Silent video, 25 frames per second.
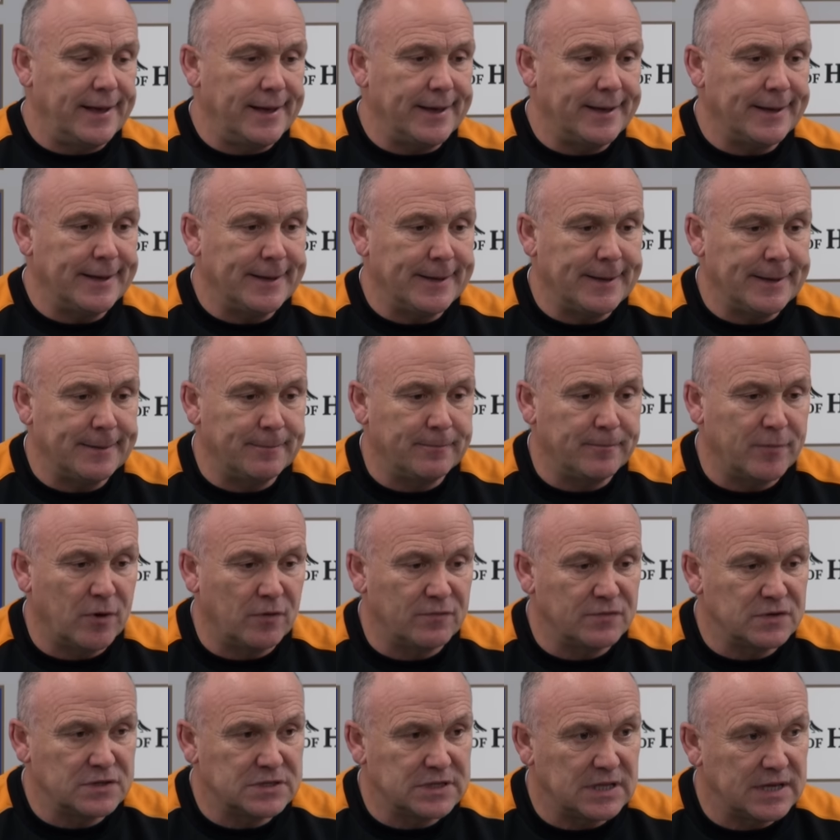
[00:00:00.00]

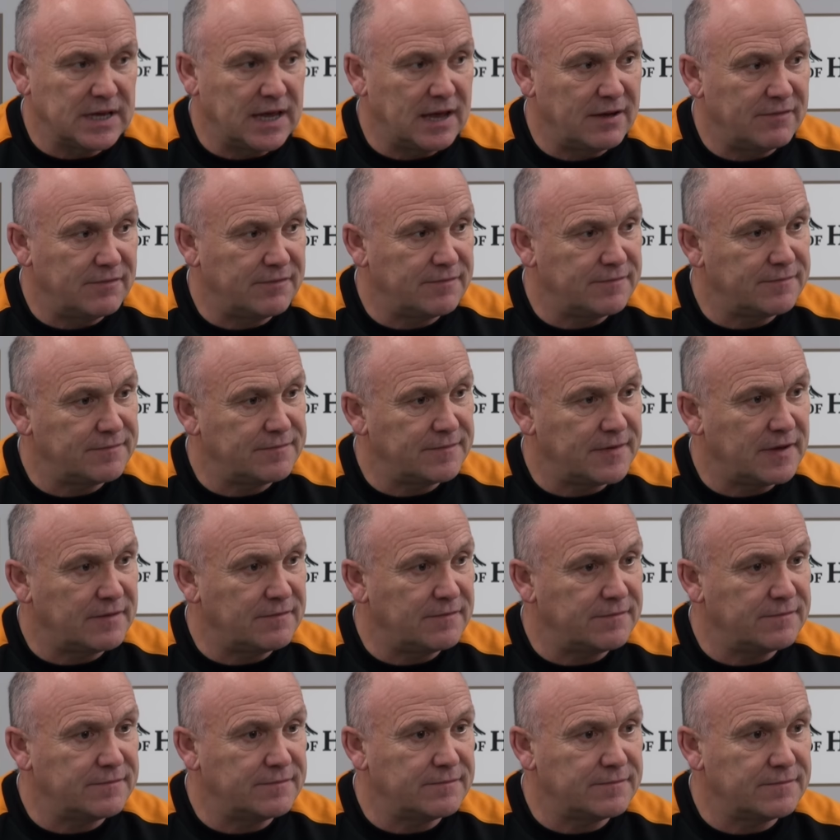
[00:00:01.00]
Obviously, I've
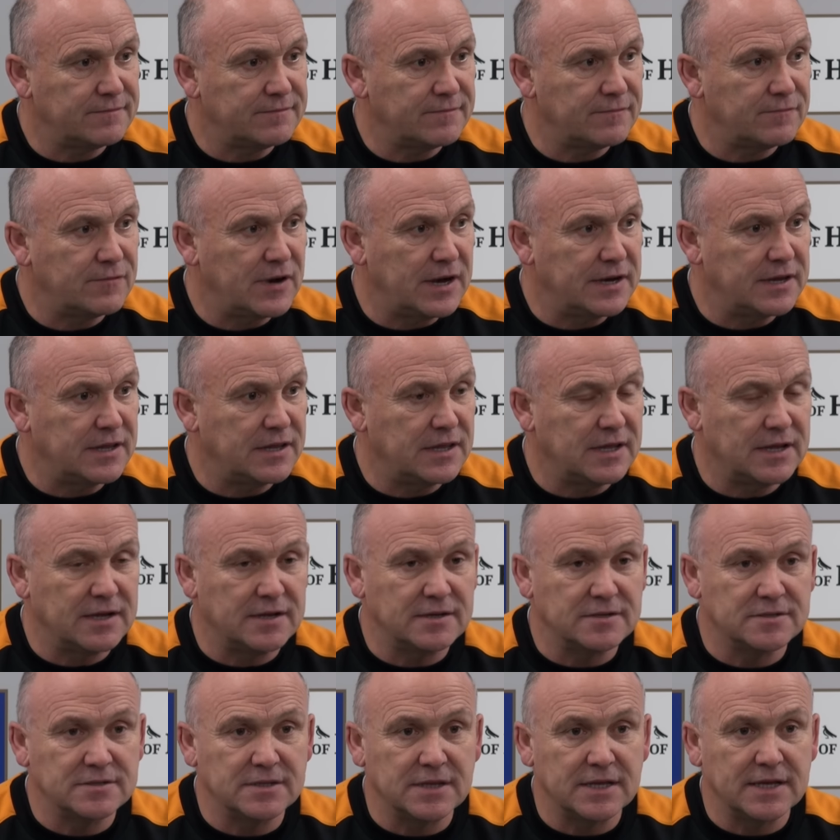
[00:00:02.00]
read
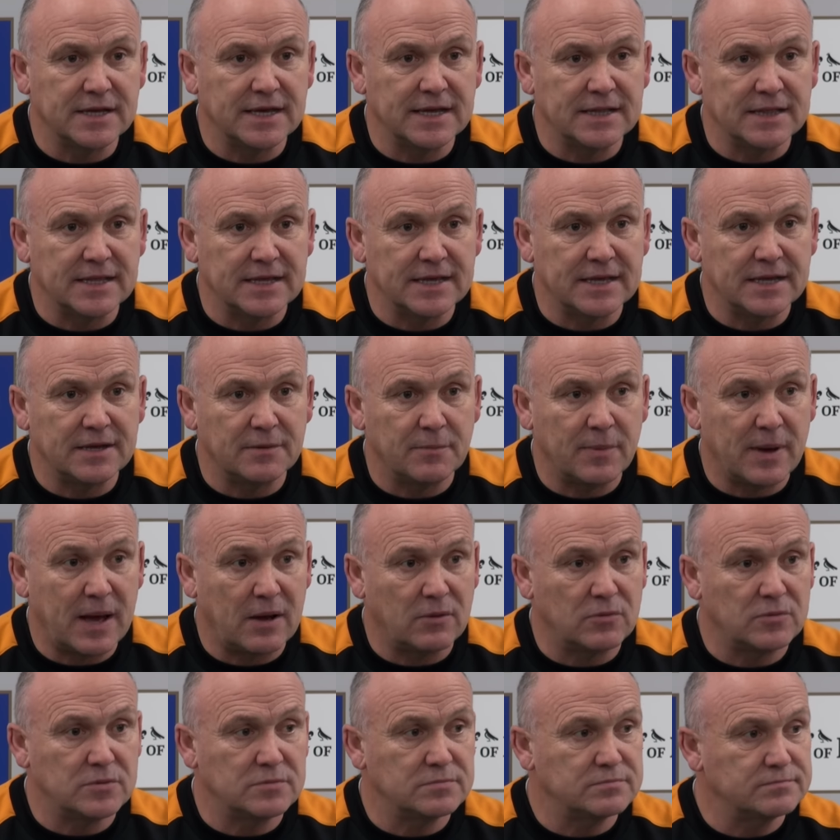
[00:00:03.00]
things lately
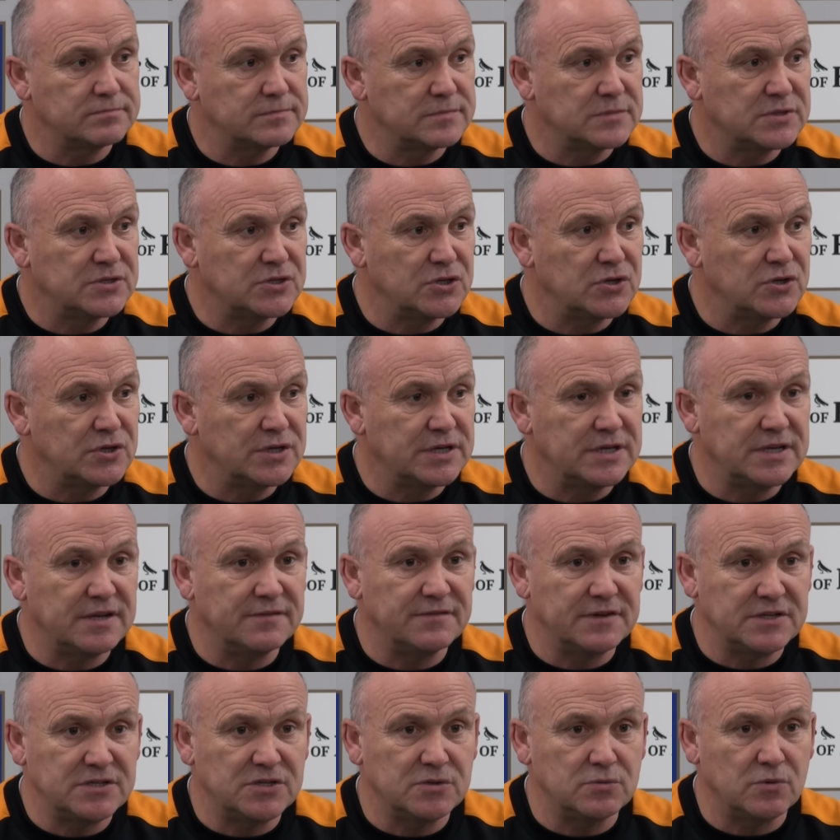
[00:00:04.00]
about certain
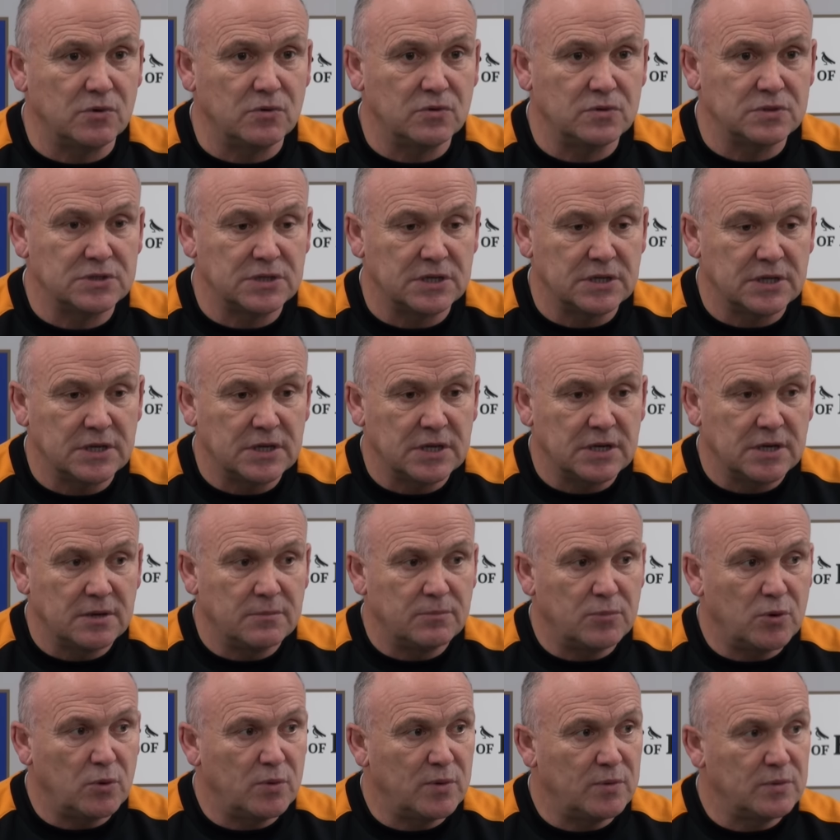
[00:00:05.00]
individuals,
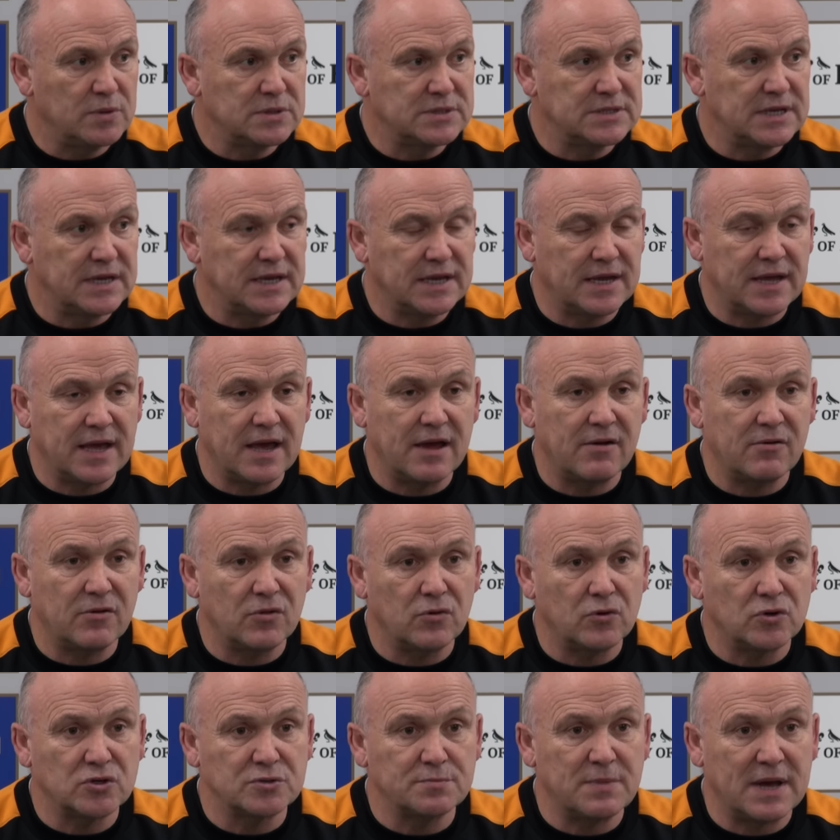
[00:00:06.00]
but we will take care of
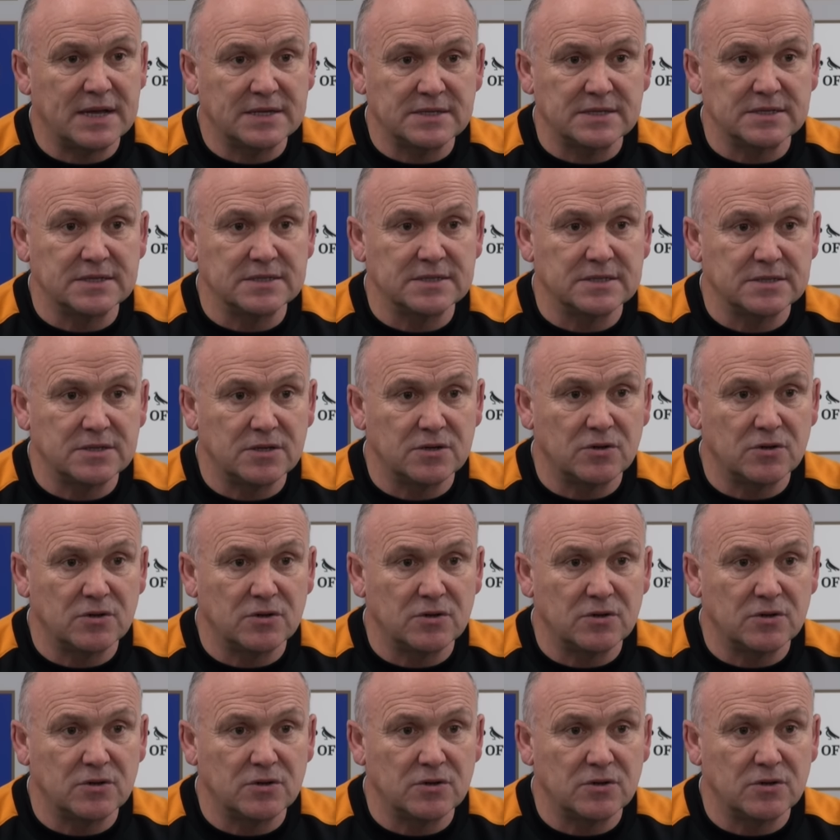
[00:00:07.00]
those matters.